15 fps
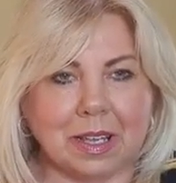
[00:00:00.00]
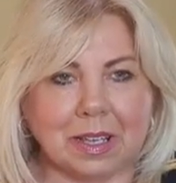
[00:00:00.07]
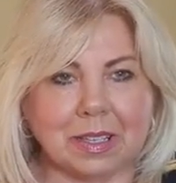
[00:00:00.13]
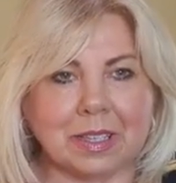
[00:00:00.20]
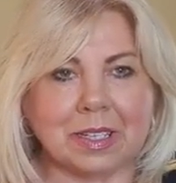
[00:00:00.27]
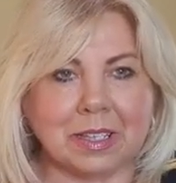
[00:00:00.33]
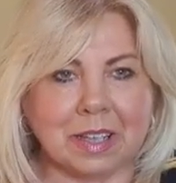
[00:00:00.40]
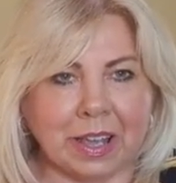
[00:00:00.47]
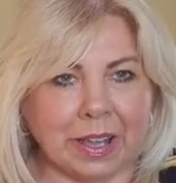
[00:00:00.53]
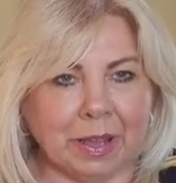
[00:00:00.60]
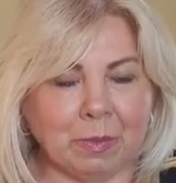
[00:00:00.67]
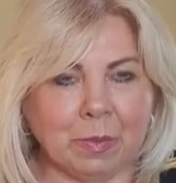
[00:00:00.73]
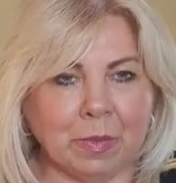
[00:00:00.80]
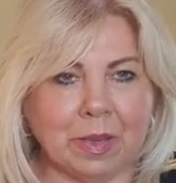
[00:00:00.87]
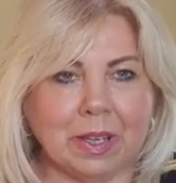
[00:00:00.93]
the
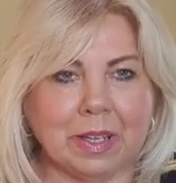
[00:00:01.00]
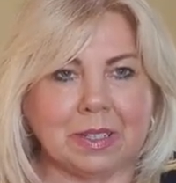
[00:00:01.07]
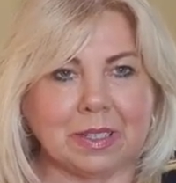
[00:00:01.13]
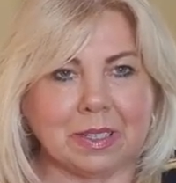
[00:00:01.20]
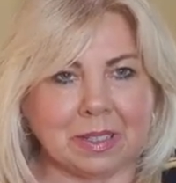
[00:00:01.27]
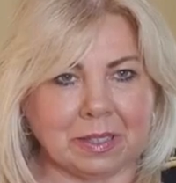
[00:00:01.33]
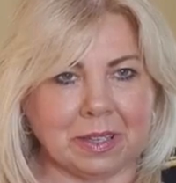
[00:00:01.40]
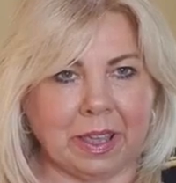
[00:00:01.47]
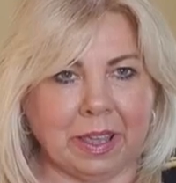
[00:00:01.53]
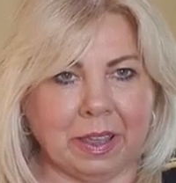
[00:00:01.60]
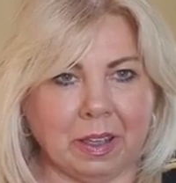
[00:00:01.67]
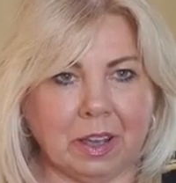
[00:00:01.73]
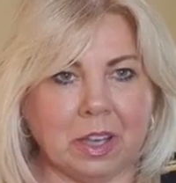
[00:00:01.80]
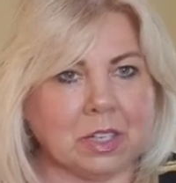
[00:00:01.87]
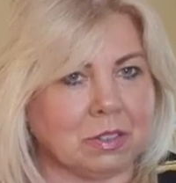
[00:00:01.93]
time to say,
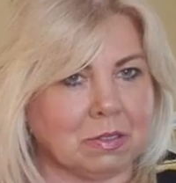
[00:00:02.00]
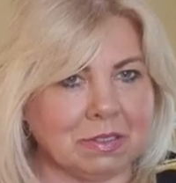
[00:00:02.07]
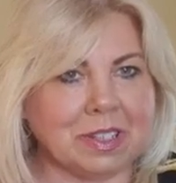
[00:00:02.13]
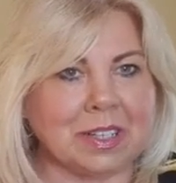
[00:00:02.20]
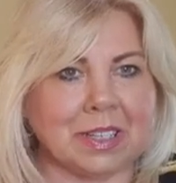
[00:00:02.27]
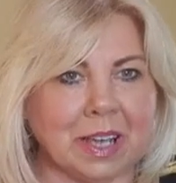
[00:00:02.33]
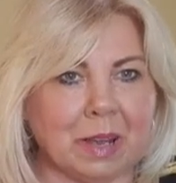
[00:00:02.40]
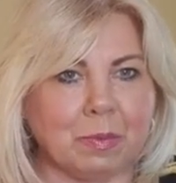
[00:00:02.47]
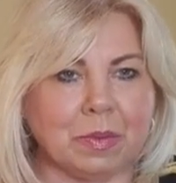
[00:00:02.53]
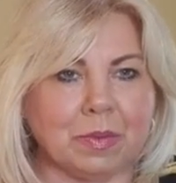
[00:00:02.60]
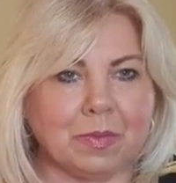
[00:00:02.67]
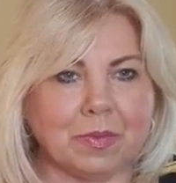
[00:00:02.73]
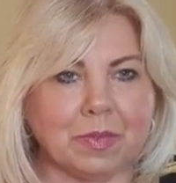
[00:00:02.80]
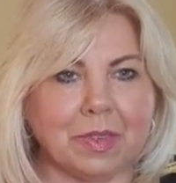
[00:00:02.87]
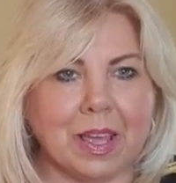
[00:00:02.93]
I don't need help.
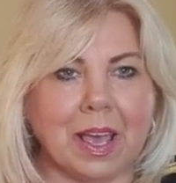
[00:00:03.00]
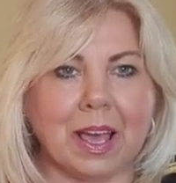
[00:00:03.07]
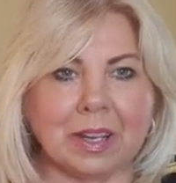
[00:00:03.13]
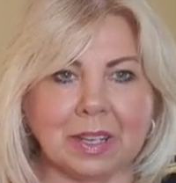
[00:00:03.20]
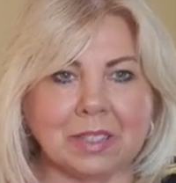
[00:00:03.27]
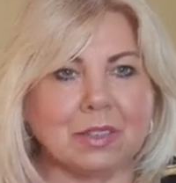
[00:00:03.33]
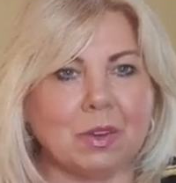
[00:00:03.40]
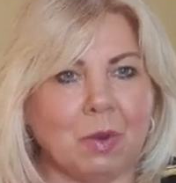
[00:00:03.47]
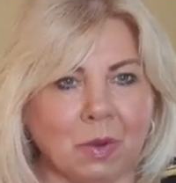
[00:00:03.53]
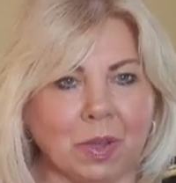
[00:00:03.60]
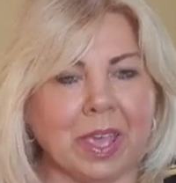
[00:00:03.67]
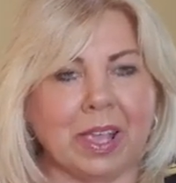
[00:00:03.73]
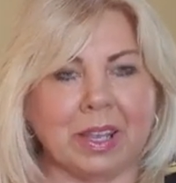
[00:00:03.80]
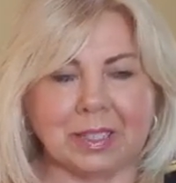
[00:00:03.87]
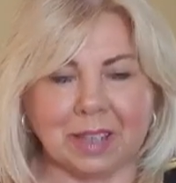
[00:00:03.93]
And it's
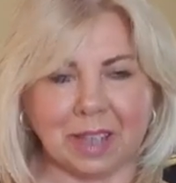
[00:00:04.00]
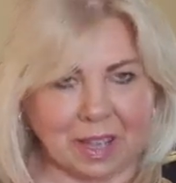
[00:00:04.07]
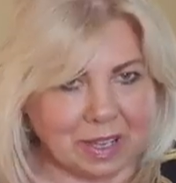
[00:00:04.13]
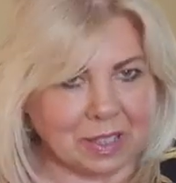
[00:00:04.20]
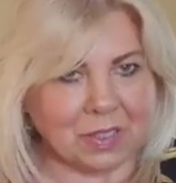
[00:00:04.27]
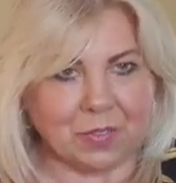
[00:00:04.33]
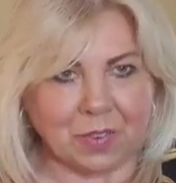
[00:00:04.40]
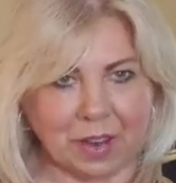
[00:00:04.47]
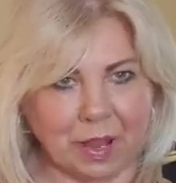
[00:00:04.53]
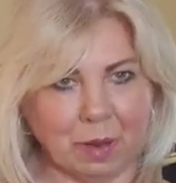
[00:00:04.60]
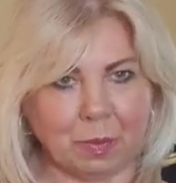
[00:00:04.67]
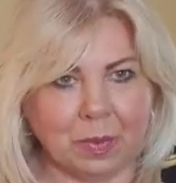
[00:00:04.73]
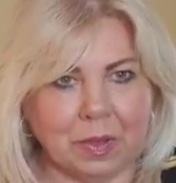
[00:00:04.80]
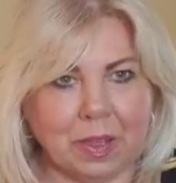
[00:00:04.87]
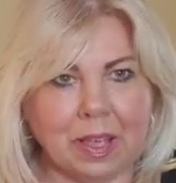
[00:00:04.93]
okay to ask for help.
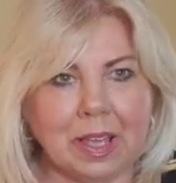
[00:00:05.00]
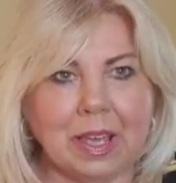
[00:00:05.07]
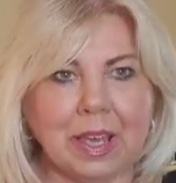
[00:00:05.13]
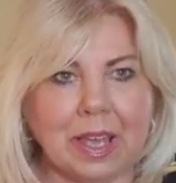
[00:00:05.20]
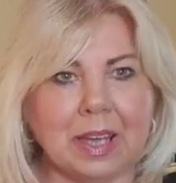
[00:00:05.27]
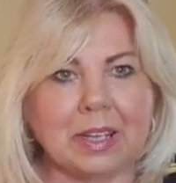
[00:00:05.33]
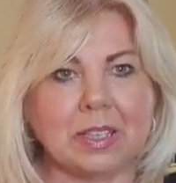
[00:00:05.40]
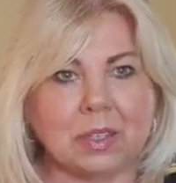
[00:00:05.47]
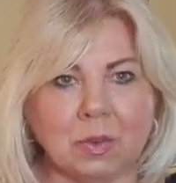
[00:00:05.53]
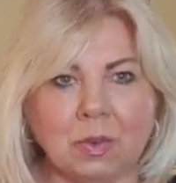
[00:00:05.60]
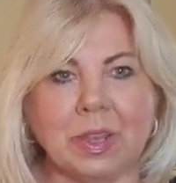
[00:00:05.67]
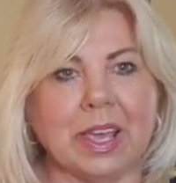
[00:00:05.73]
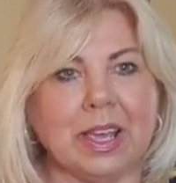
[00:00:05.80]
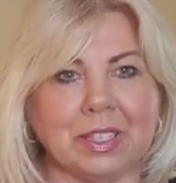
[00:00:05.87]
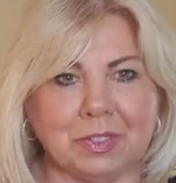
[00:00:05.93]
And it's
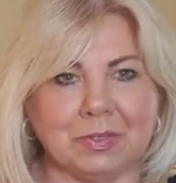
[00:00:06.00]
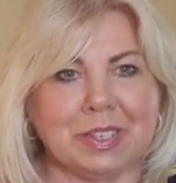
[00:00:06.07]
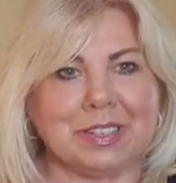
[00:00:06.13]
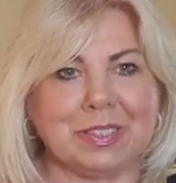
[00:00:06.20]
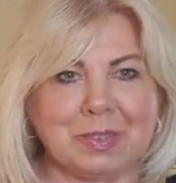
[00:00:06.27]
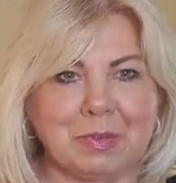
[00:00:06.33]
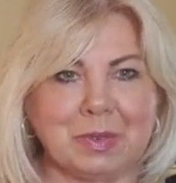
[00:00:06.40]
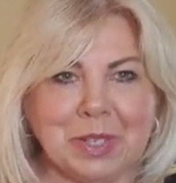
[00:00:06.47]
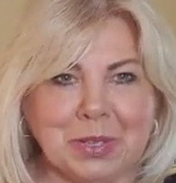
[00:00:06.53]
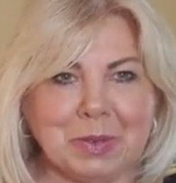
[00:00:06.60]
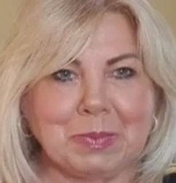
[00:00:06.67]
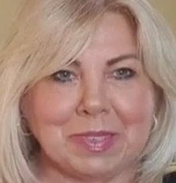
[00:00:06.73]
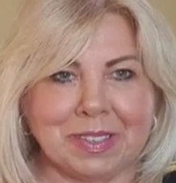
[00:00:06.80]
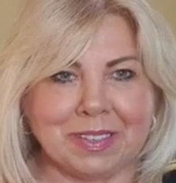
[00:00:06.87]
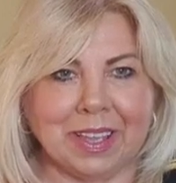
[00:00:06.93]
okay to ring somebody up
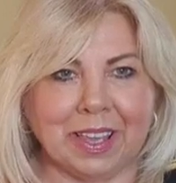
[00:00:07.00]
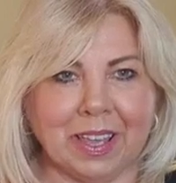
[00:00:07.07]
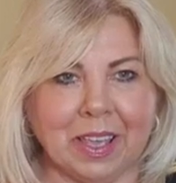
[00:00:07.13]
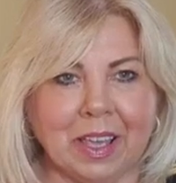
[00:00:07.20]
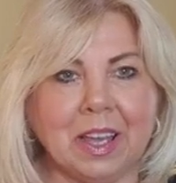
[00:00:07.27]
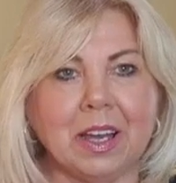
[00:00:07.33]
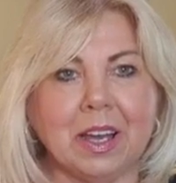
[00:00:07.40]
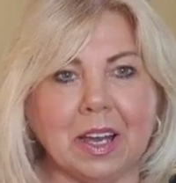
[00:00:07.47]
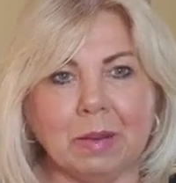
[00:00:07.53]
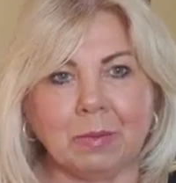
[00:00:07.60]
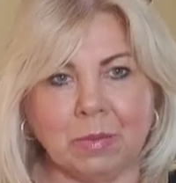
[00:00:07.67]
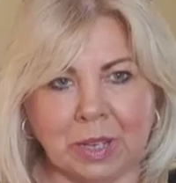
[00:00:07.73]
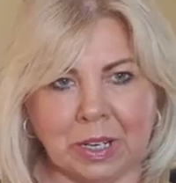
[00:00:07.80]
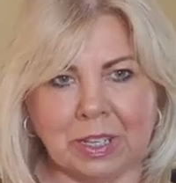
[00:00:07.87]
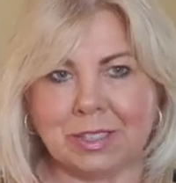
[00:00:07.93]
and say, I'm
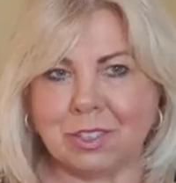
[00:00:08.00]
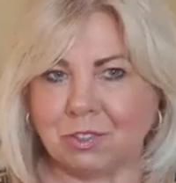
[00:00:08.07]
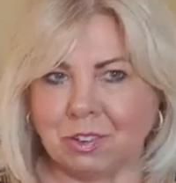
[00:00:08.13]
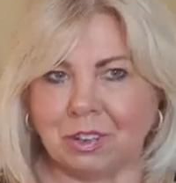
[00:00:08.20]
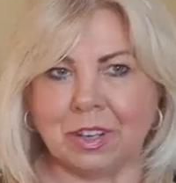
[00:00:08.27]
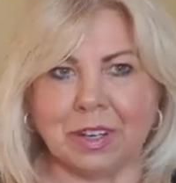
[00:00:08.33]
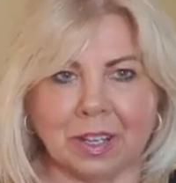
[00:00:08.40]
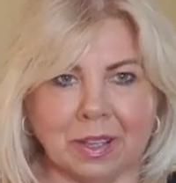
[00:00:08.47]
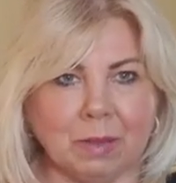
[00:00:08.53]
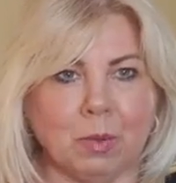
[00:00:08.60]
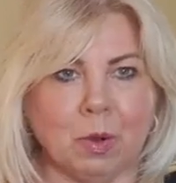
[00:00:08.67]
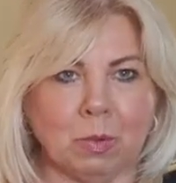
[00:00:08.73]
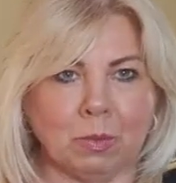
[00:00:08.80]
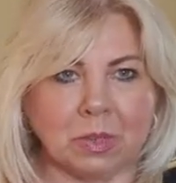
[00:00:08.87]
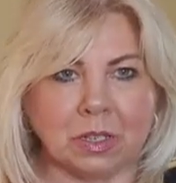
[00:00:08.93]
really struggling at the
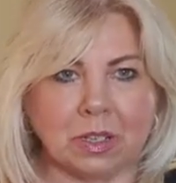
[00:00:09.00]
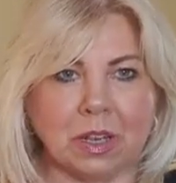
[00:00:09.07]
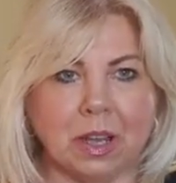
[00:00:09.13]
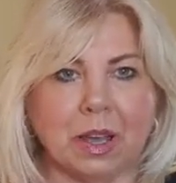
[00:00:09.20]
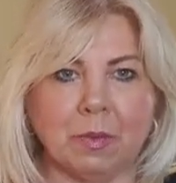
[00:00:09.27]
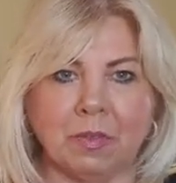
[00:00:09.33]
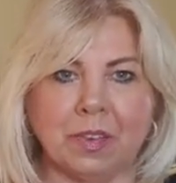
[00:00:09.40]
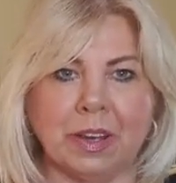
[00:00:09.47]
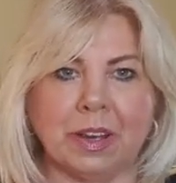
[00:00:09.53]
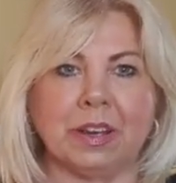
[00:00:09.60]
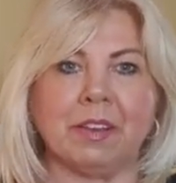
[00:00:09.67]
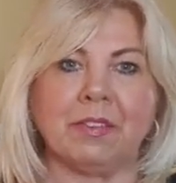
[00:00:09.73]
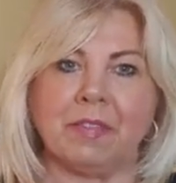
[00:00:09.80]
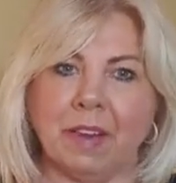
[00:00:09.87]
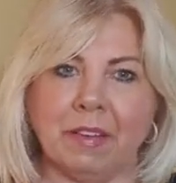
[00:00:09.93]
moment. I'm finding
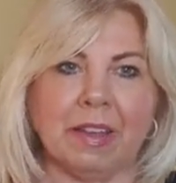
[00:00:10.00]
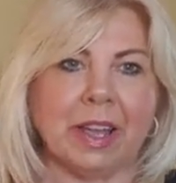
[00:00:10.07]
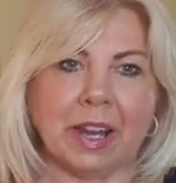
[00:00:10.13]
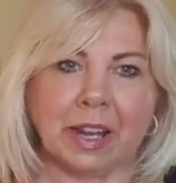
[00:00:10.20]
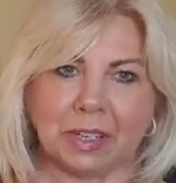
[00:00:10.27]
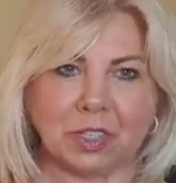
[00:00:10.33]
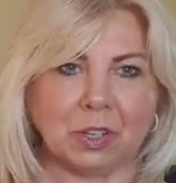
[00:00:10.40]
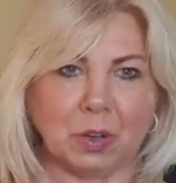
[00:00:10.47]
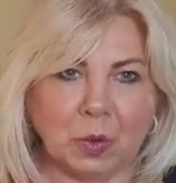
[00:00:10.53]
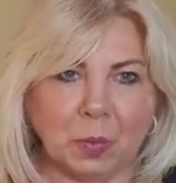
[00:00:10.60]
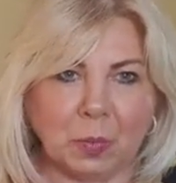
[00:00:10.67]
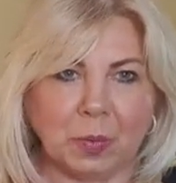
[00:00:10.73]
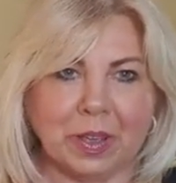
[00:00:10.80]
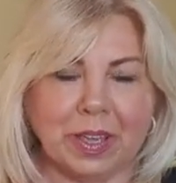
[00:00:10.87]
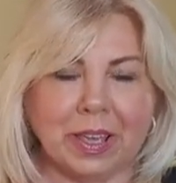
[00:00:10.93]
it very hard to cope.